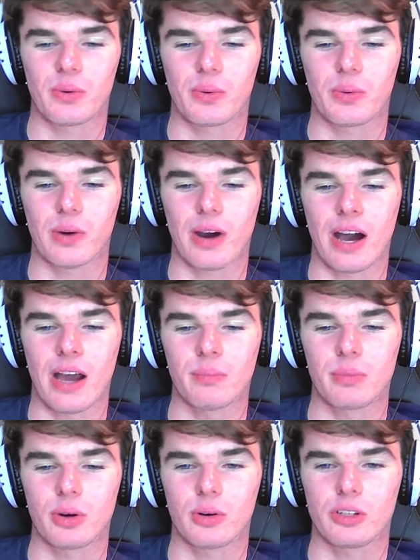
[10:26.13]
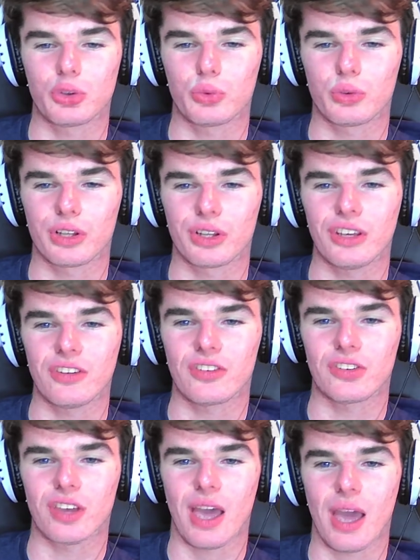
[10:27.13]
I am going to release
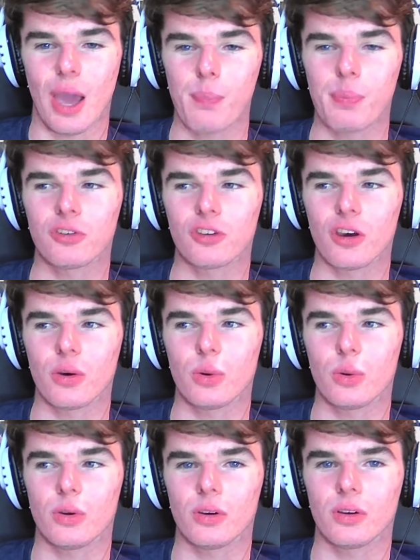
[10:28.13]
episode.